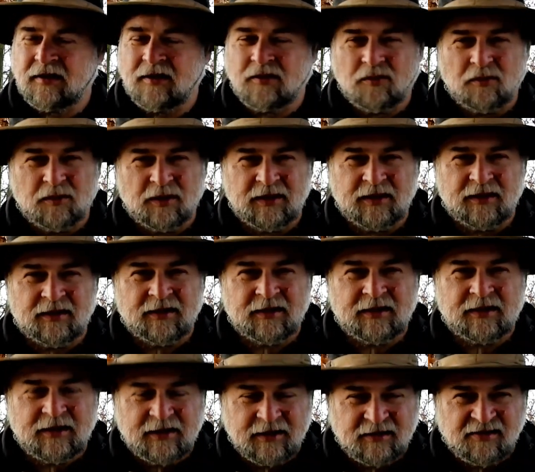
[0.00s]
with
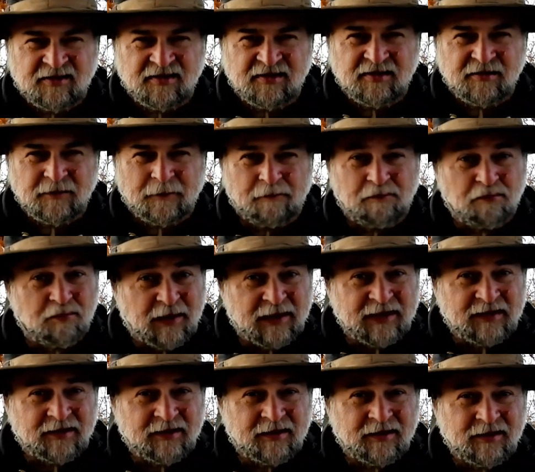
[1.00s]
kids,
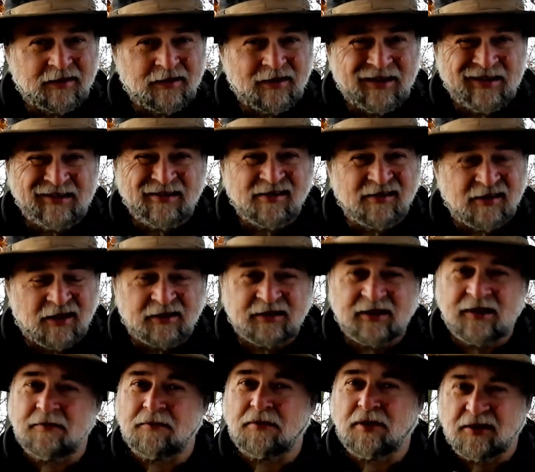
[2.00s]
but it's not
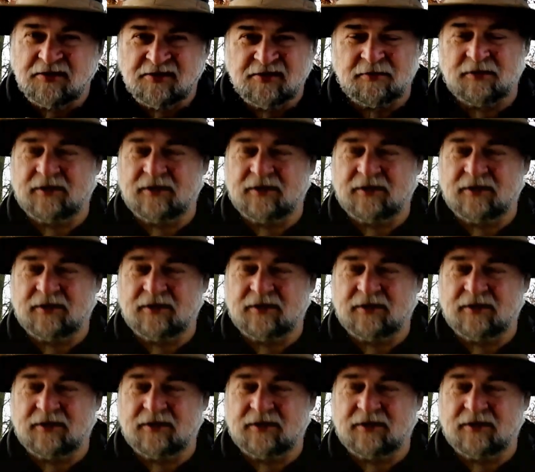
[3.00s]
impossible.